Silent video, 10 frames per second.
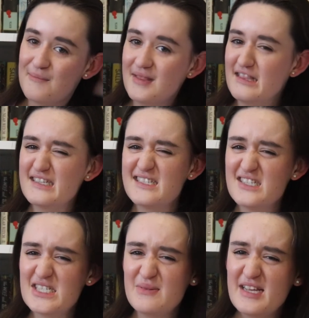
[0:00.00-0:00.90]
this is
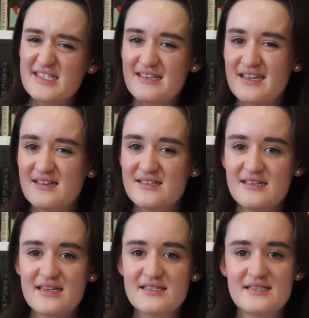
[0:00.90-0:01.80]
just about Selena.
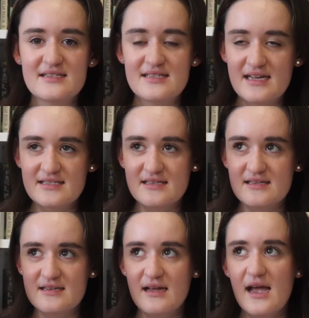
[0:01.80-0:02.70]
Selena's an
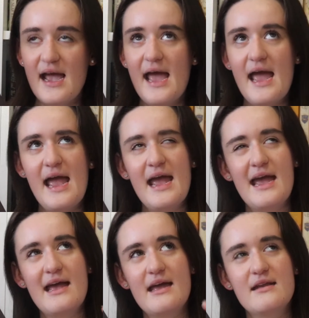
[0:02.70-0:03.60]
assassin,
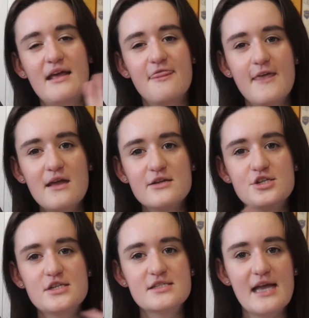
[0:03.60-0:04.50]
and I think
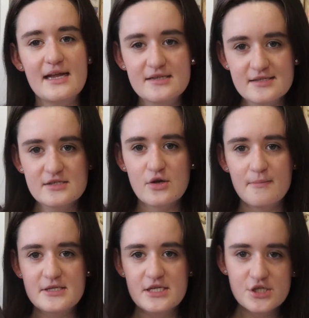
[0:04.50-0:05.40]
she just enters this
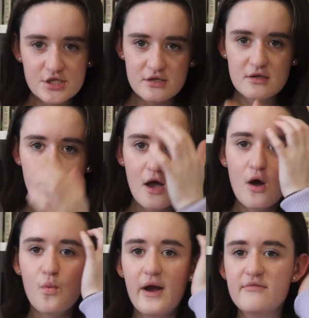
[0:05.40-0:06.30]
competition
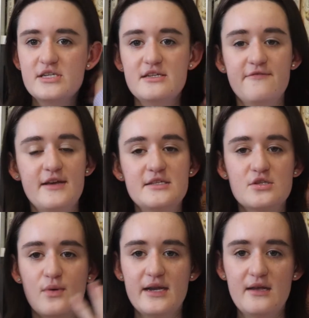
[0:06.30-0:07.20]
where if she defeats
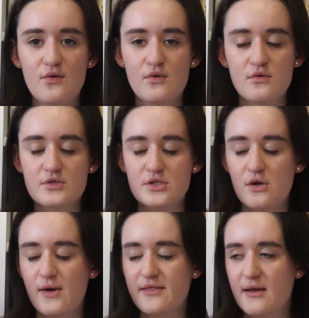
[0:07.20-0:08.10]
20 or
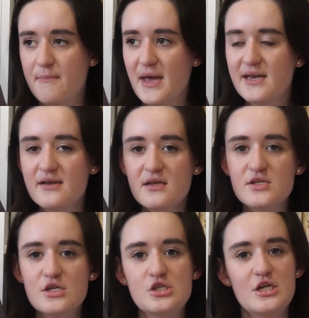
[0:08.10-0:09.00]
so other
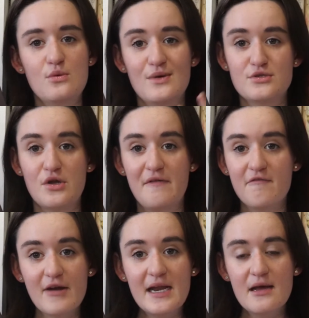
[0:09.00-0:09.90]
competitors, she wins her
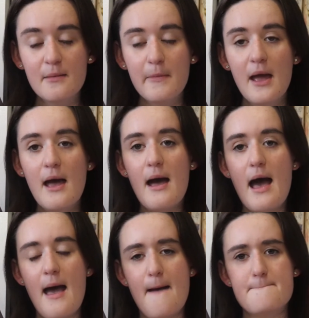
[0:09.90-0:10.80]
freedom.
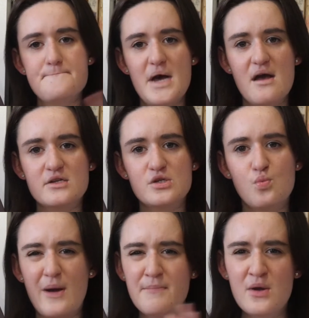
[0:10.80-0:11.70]
But
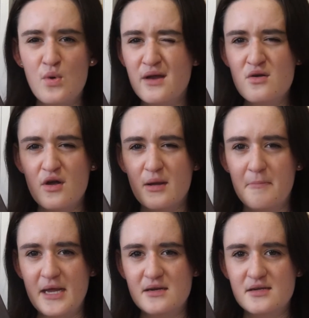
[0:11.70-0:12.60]
one by one, her
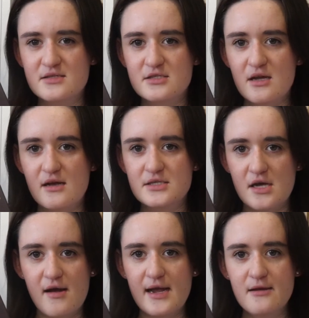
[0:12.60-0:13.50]
competitors start
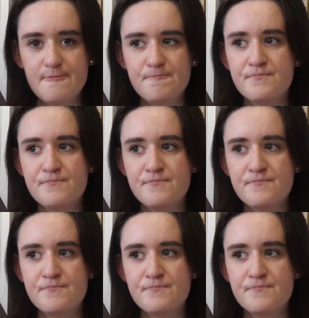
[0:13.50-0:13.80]
dying,